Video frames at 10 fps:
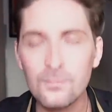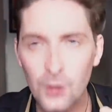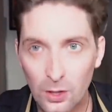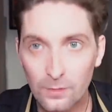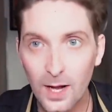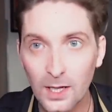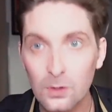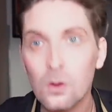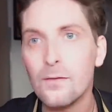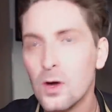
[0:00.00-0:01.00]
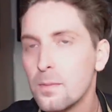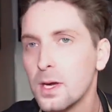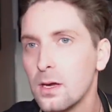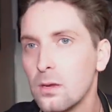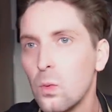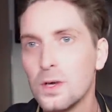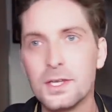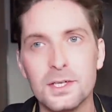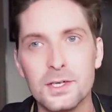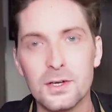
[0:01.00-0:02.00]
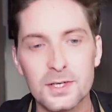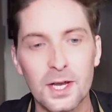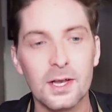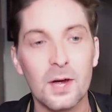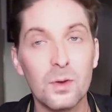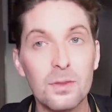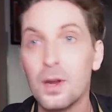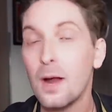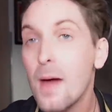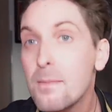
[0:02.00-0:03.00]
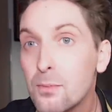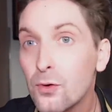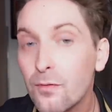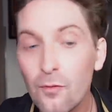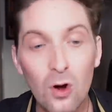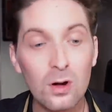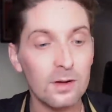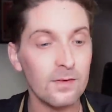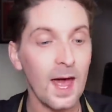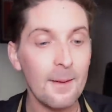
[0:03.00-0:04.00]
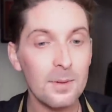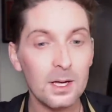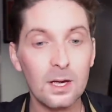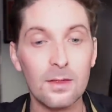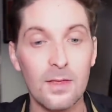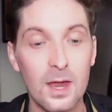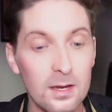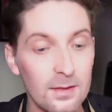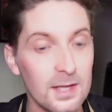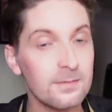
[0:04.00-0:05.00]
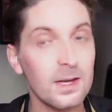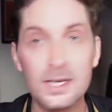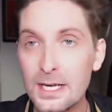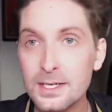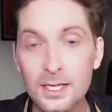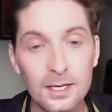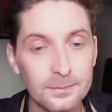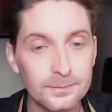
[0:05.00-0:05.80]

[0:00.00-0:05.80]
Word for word: dollar value of LP once this is all said and done with. But I might be proven wrong. If I am, then that's fantastic.